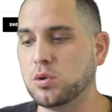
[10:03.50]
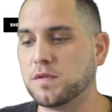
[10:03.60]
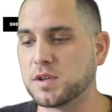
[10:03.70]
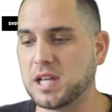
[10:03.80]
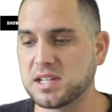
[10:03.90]
tool
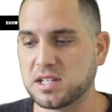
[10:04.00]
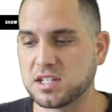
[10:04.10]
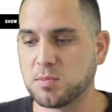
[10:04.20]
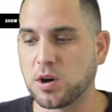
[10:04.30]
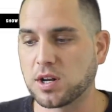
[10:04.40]
for testing
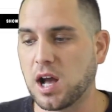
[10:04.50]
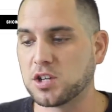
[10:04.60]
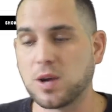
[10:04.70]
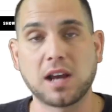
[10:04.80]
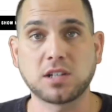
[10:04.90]
smart
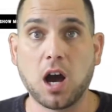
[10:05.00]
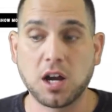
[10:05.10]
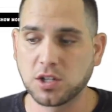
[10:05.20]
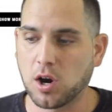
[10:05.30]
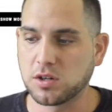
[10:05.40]
contracts
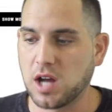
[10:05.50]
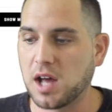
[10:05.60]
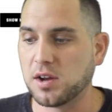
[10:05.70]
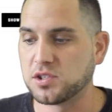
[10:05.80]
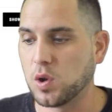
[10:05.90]
on
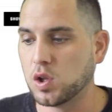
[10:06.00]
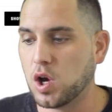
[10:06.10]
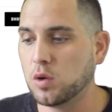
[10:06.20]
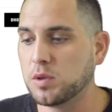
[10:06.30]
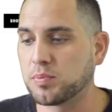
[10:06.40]
Cardano. So,
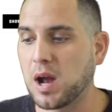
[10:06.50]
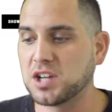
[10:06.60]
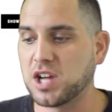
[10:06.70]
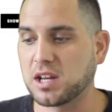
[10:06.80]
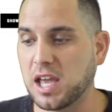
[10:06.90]
along with
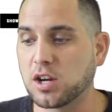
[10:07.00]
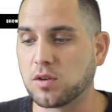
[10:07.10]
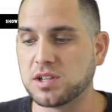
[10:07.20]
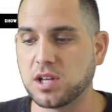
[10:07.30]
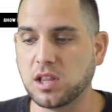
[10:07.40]
Project
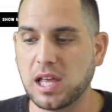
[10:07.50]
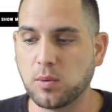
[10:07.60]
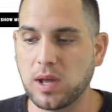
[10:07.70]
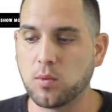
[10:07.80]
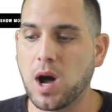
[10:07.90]
Icarus, a
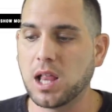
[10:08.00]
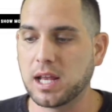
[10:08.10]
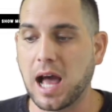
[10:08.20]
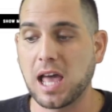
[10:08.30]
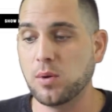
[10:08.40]
lightweight
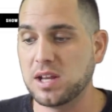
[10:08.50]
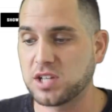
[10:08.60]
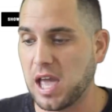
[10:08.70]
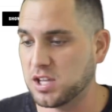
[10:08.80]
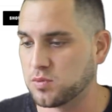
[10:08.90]
wallet,
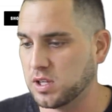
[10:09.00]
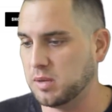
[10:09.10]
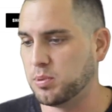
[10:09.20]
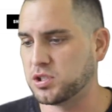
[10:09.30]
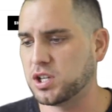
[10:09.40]
IOHK is
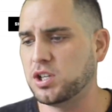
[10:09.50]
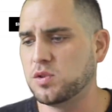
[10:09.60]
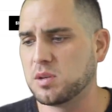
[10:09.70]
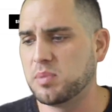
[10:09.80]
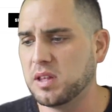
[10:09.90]
really pushing
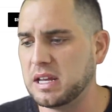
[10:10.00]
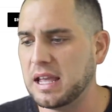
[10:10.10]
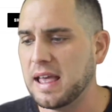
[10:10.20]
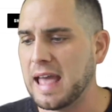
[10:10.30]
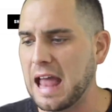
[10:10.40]

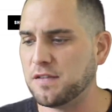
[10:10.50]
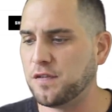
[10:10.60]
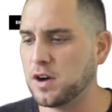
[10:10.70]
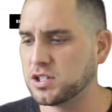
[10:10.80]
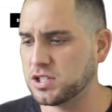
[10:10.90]
usability and
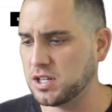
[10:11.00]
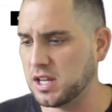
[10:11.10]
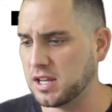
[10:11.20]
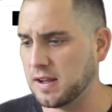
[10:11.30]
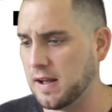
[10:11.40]

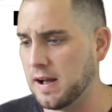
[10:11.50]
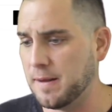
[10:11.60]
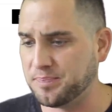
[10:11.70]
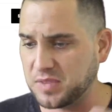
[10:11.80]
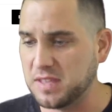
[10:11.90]
functioning
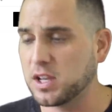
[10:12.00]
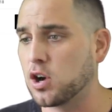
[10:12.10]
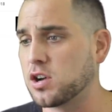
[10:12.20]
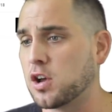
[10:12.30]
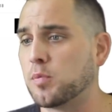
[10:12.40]
um, in the
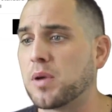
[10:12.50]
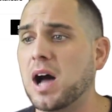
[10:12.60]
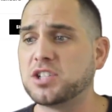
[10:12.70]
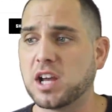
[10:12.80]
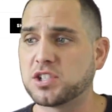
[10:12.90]
Cardano
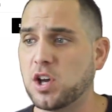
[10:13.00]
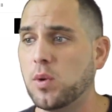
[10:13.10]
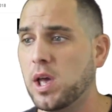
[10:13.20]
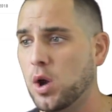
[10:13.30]
project. So,